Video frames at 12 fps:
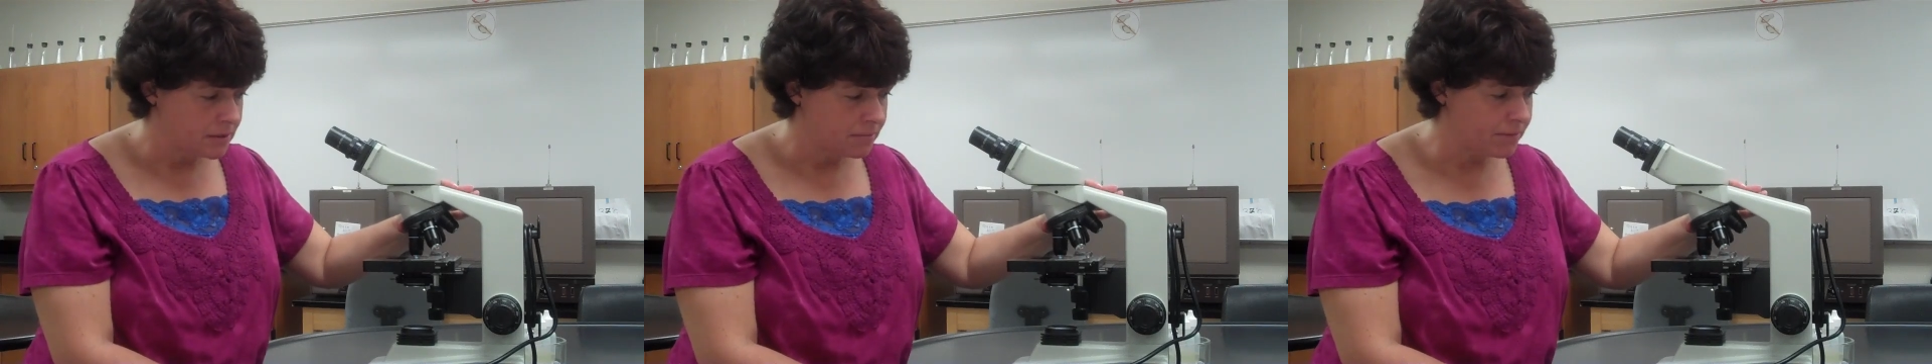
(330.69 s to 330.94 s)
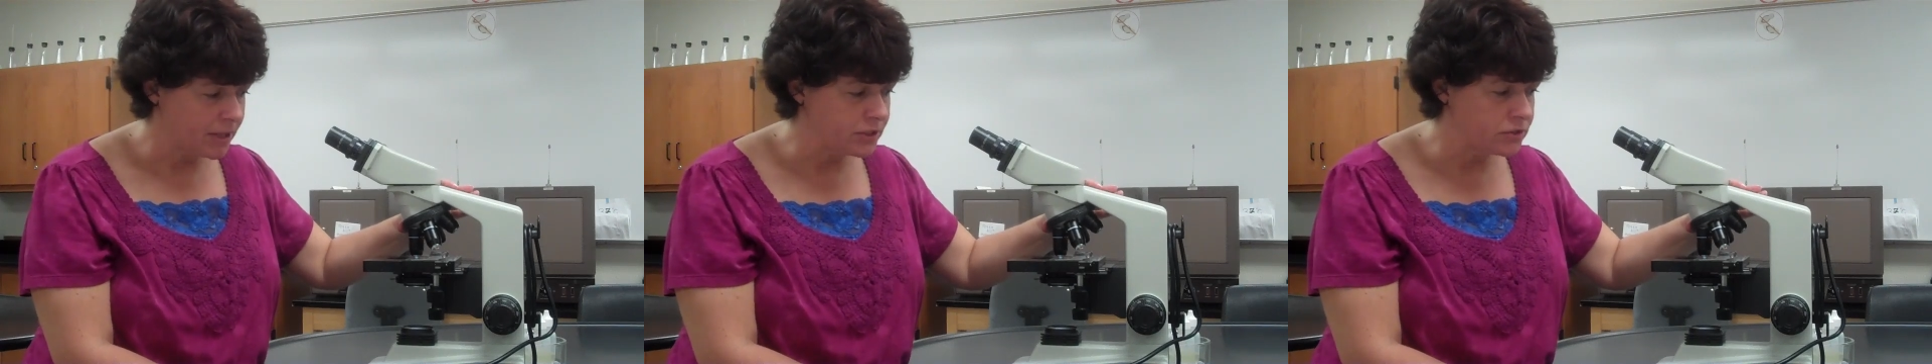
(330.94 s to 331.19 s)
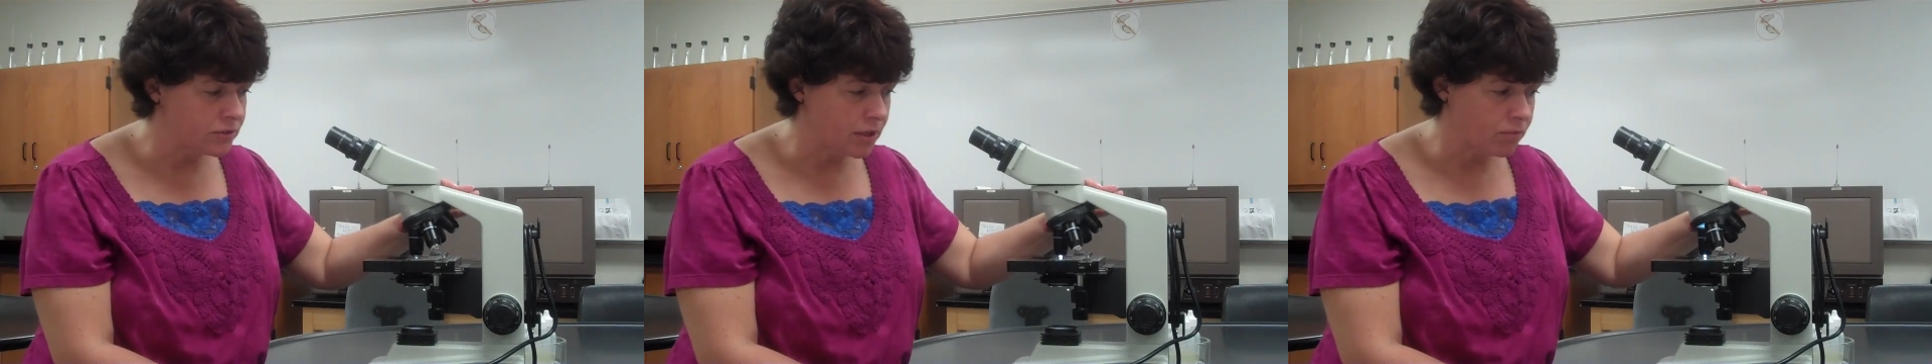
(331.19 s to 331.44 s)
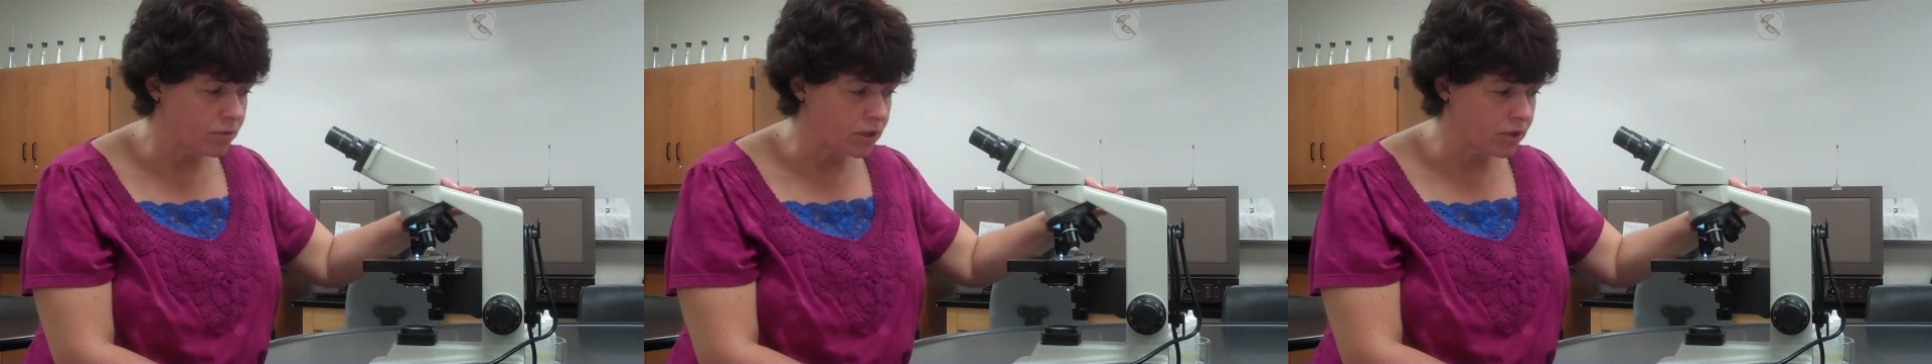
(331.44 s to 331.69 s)
but I do
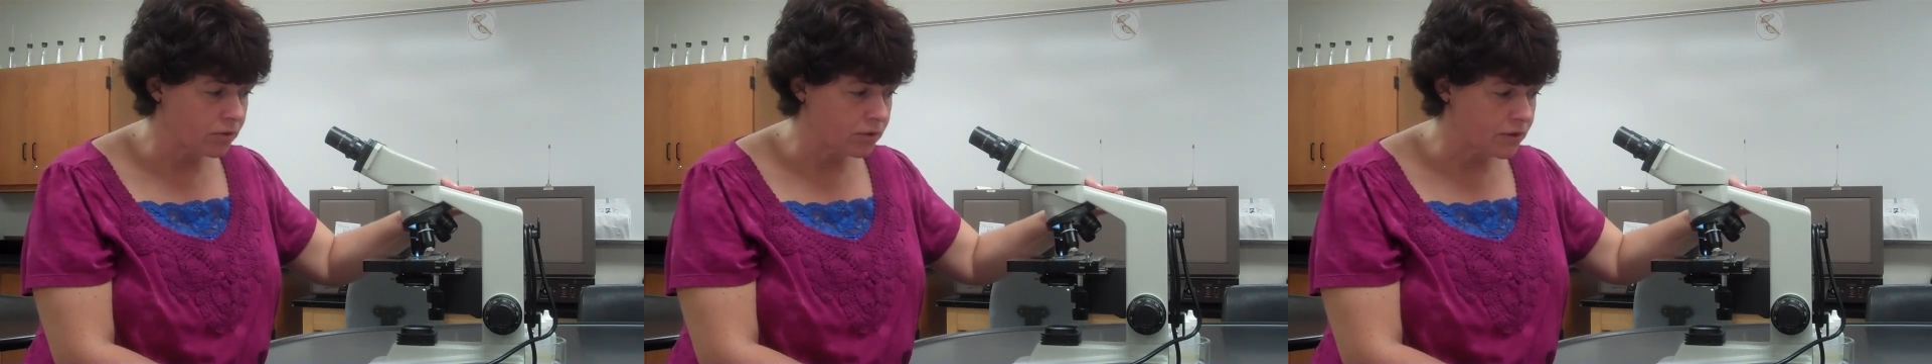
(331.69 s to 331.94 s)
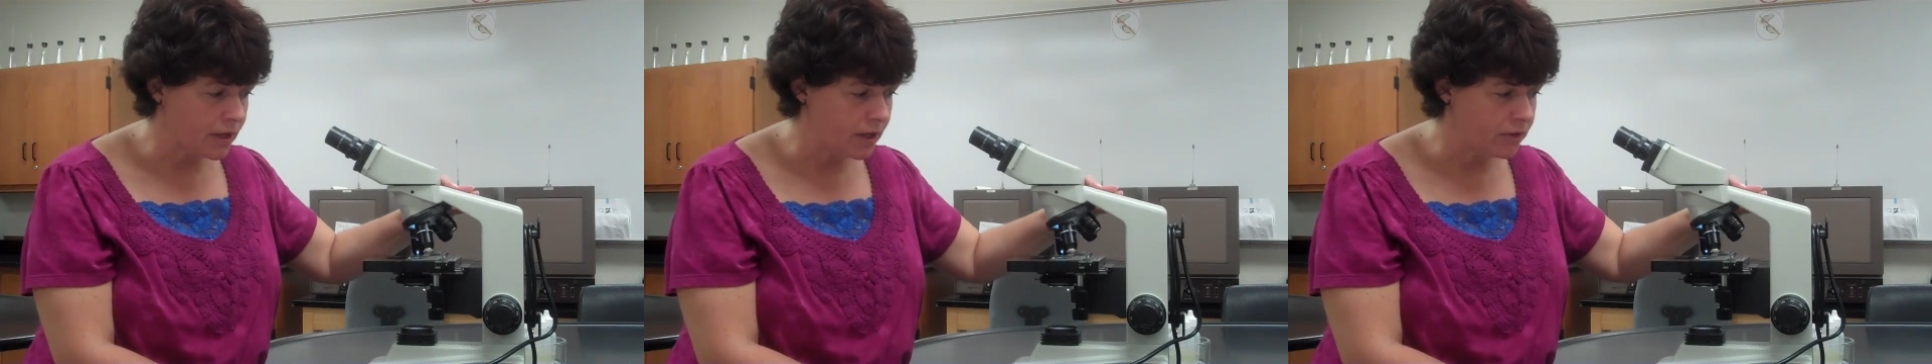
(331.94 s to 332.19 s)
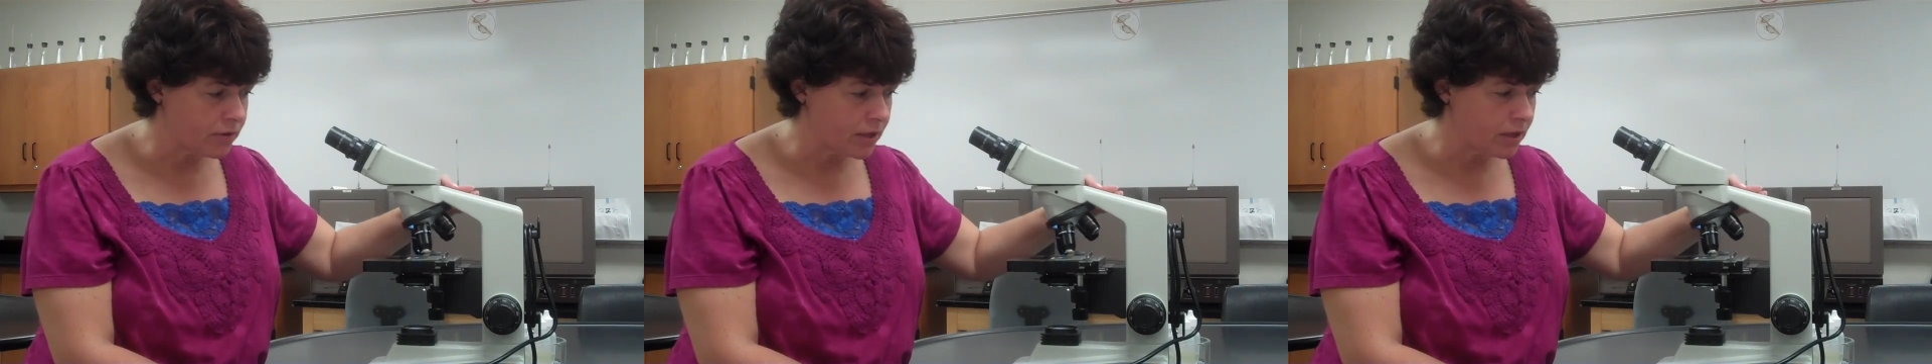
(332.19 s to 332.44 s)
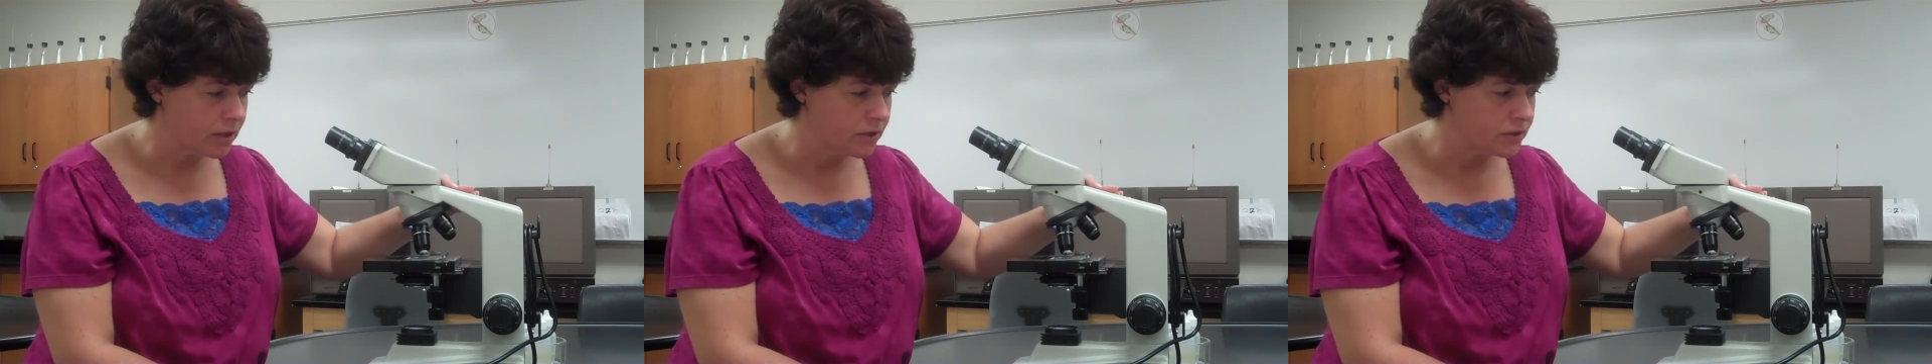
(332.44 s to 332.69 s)
not want to go to the
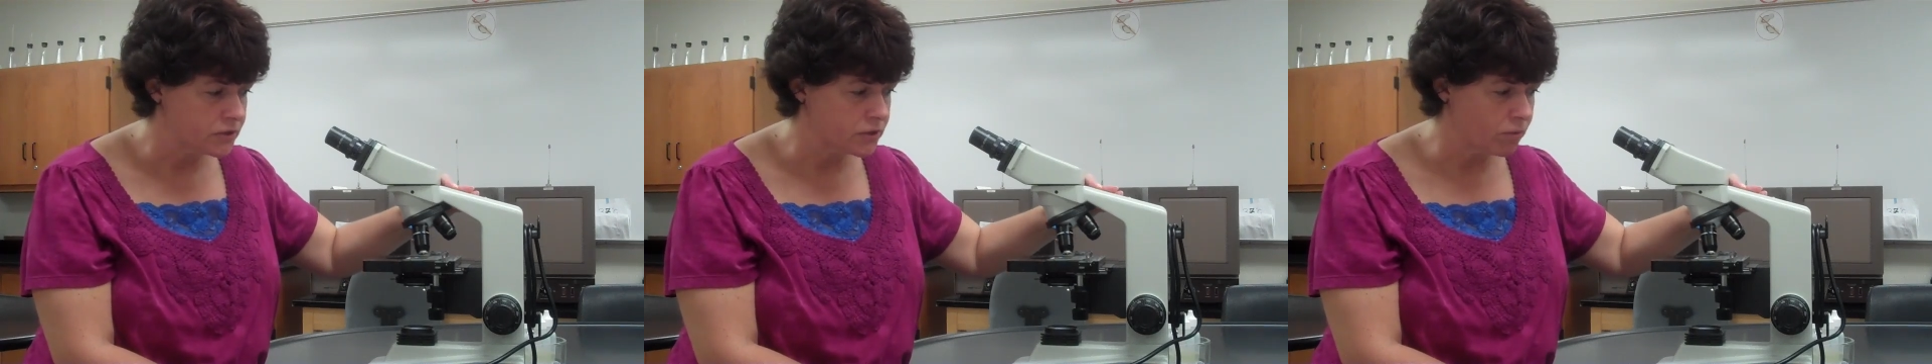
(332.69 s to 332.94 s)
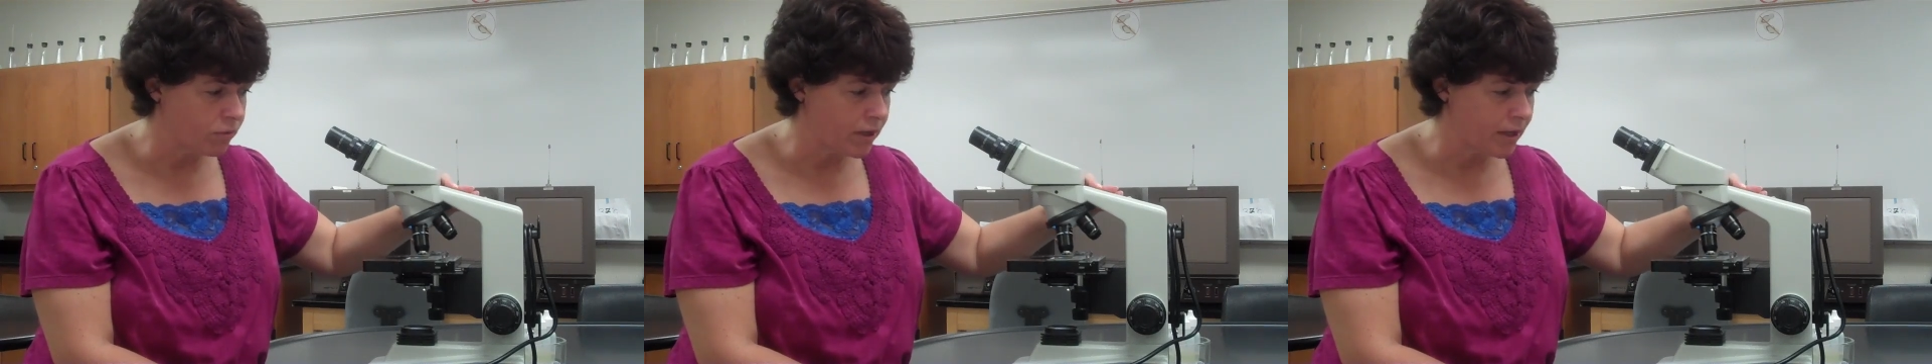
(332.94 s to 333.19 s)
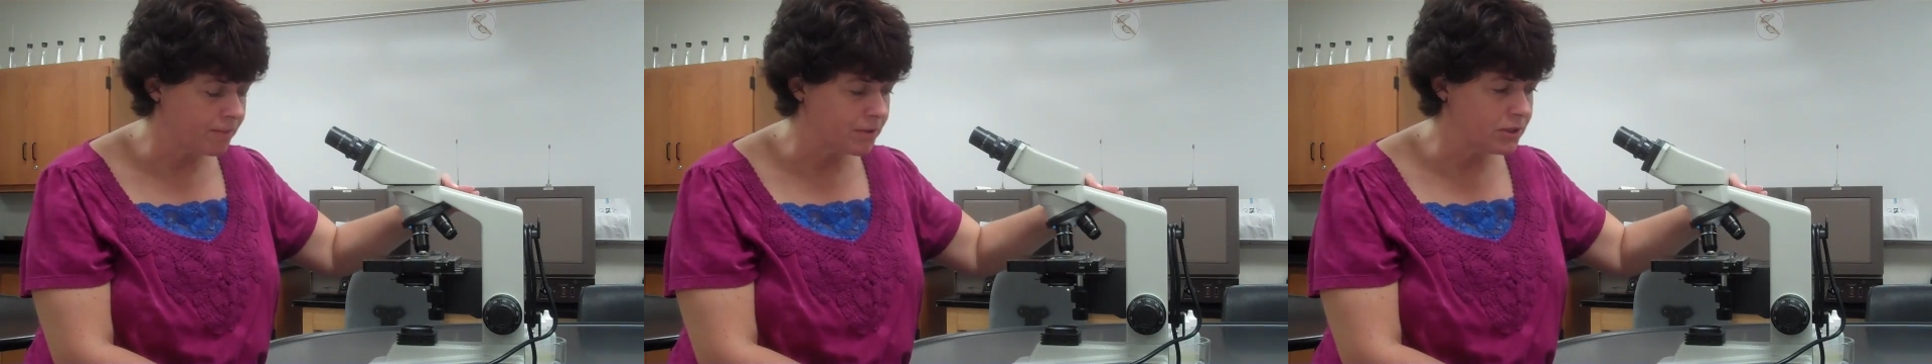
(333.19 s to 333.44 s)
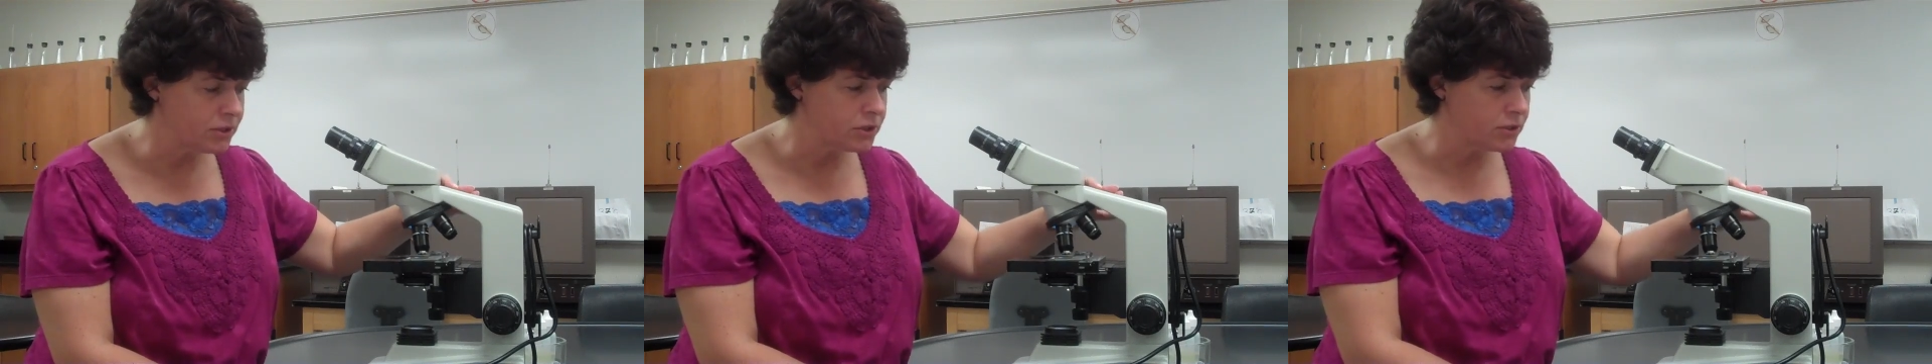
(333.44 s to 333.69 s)
100. So what I'm going
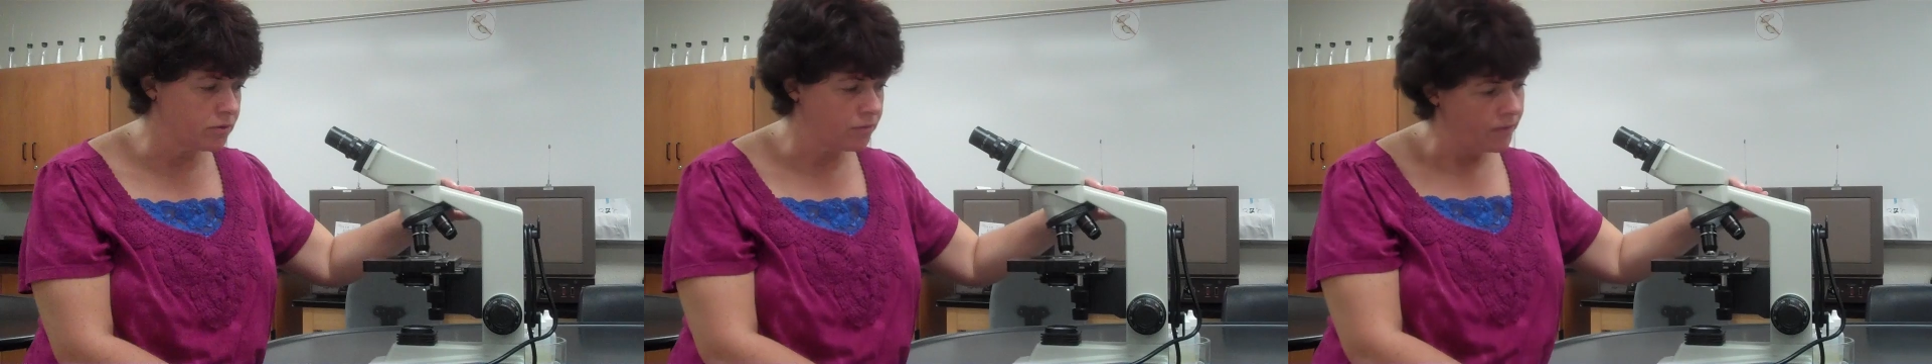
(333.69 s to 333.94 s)
to do